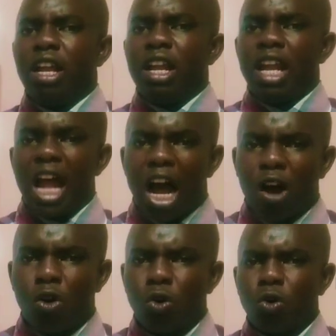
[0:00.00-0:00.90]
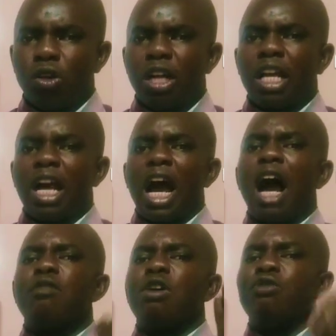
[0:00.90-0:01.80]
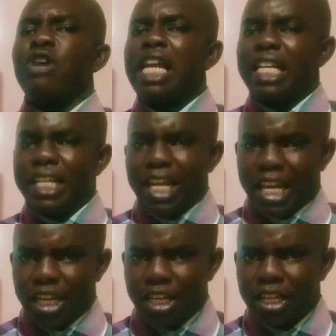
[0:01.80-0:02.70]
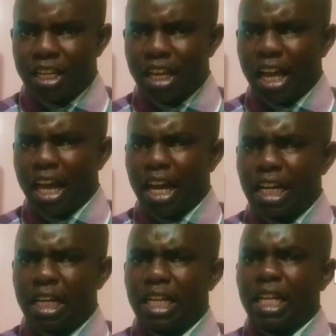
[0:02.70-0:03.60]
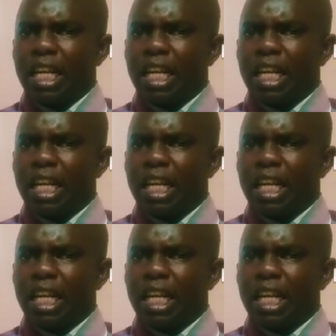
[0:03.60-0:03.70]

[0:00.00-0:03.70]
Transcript: now have a failed day, and